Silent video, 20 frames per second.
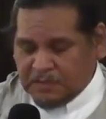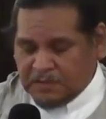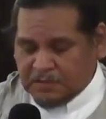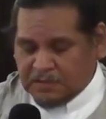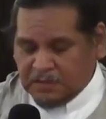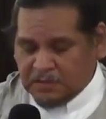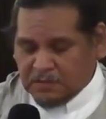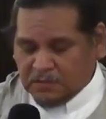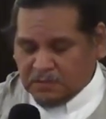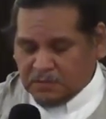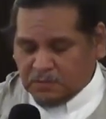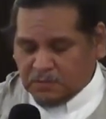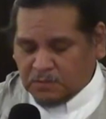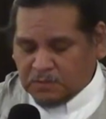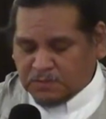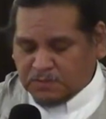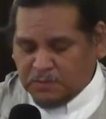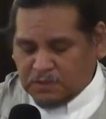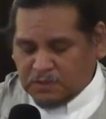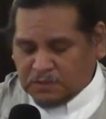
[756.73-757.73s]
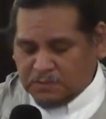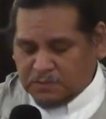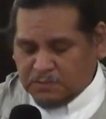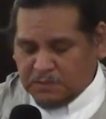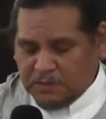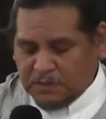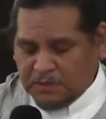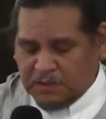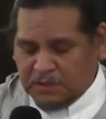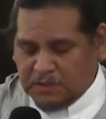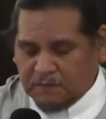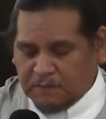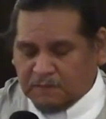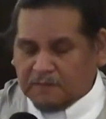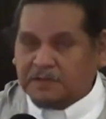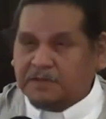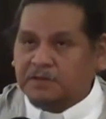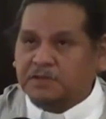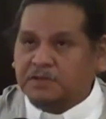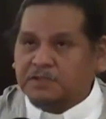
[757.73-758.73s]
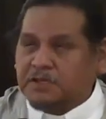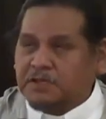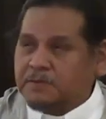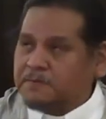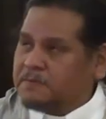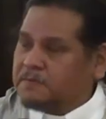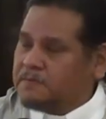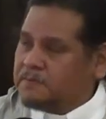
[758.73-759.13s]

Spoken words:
They learned the responsibility of leadership.